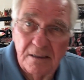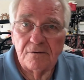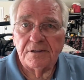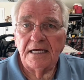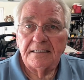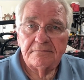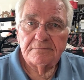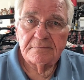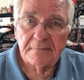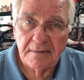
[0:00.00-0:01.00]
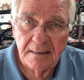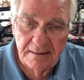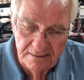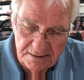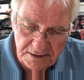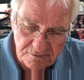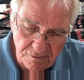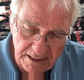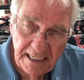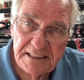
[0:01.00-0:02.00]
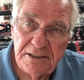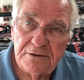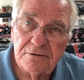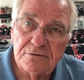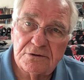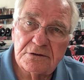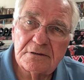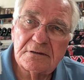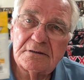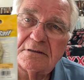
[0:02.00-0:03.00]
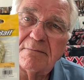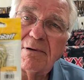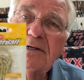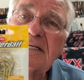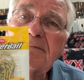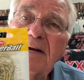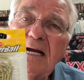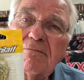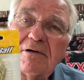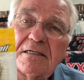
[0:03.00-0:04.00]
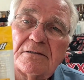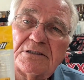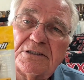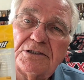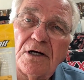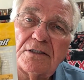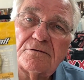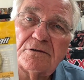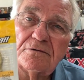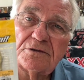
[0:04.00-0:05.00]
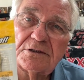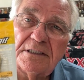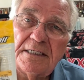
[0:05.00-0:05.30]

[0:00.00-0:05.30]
Okay, this is what I use, the Berkeley Power Wigglers and Chartreuse.